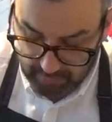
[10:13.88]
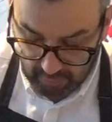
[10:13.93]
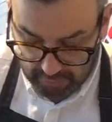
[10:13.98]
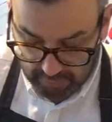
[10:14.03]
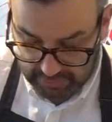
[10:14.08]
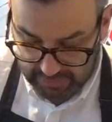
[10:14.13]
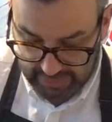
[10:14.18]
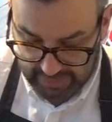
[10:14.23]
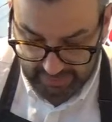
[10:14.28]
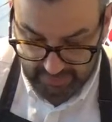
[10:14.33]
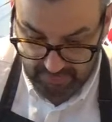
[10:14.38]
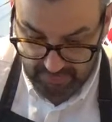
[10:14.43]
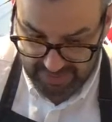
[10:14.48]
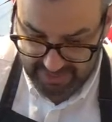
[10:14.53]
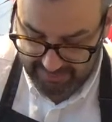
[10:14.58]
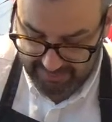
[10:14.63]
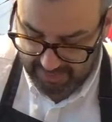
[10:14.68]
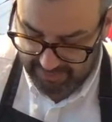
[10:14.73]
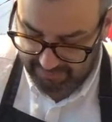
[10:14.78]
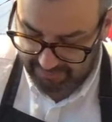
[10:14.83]
on to the next
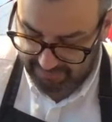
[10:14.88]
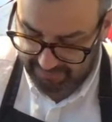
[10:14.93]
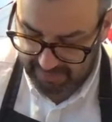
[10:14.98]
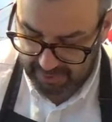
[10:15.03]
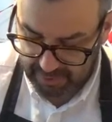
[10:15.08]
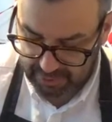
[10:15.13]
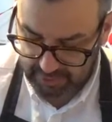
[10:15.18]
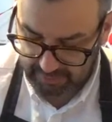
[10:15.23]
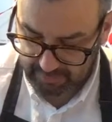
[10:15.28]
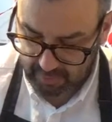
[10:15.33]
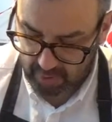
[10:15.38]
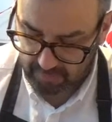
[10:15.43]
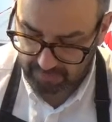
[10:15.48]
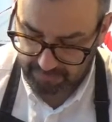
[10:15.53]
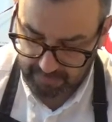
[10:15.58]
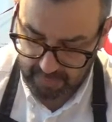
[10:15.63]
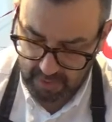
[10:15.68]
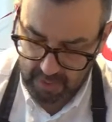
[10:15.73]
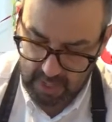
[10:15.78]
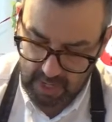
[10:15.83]
recipe and finish them
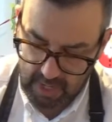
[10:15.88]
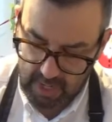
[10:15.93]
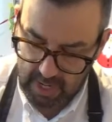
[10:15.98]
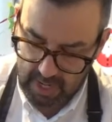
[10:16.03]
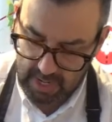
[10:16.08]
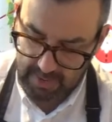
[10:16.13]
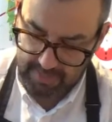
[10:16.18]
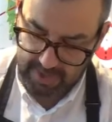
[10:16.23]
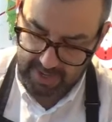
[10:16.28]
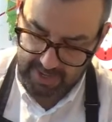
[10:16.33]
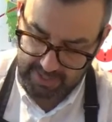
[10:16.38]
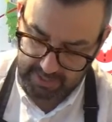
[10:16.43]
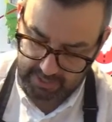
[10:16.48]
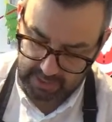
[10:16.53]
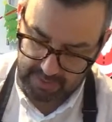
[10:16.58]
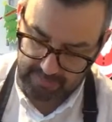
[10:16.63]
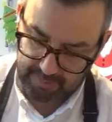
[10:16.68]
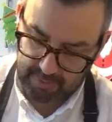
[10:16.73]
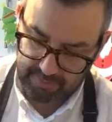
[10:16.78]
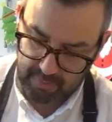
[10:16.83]
off in a
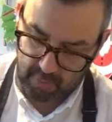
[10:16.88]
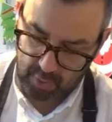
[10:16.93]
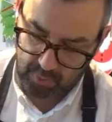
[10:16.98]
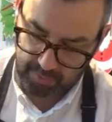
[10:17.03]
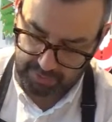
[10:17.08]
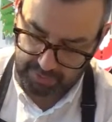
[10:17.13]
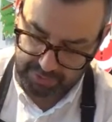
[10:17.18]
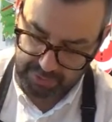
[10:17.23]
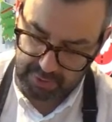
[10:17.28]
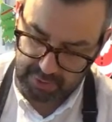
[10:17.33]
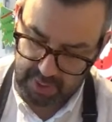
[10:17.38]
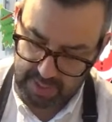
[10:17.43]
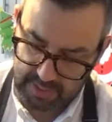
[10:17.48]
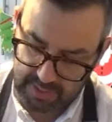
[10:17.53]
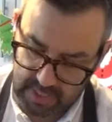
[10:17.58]
couple of moments, right?